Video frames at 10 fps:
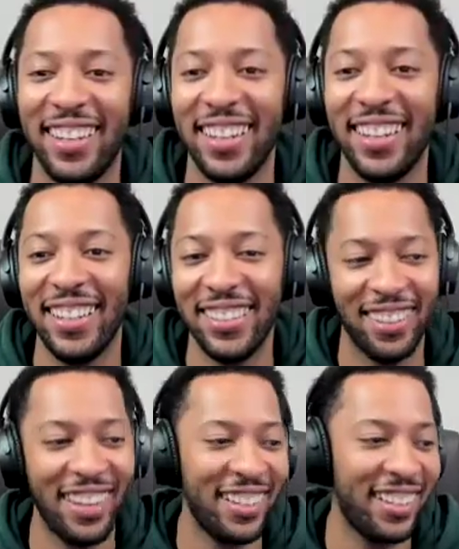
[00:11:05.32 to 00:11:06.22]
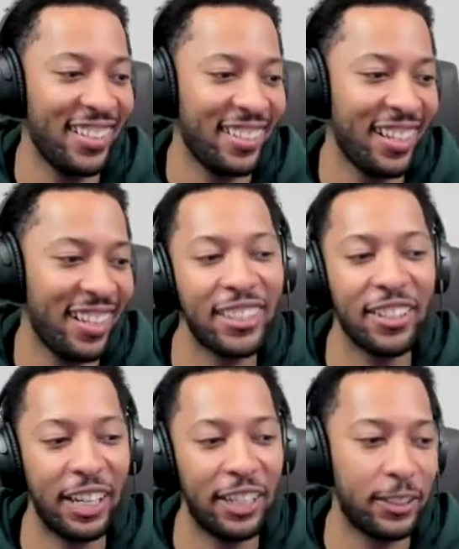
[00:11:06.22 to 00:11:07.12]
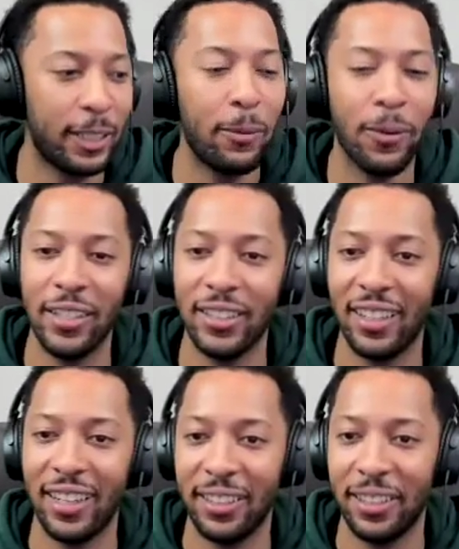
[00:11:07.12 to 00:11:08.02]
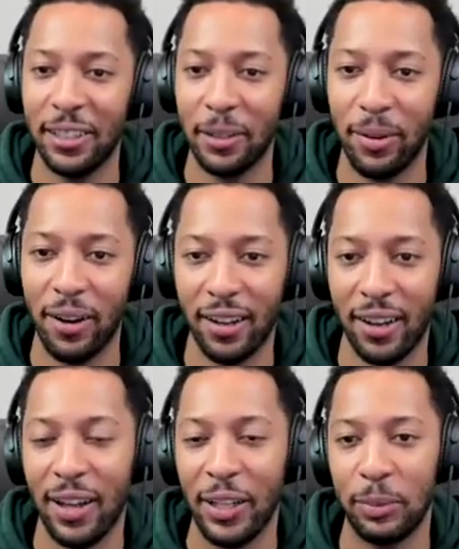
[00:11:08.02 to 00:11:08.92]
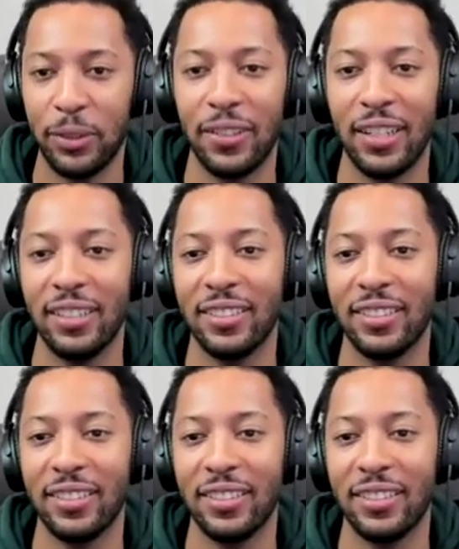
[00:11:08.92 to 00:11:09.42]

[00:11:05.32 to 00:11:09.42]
It is a lot. It's a great segue into like the product announcements, right?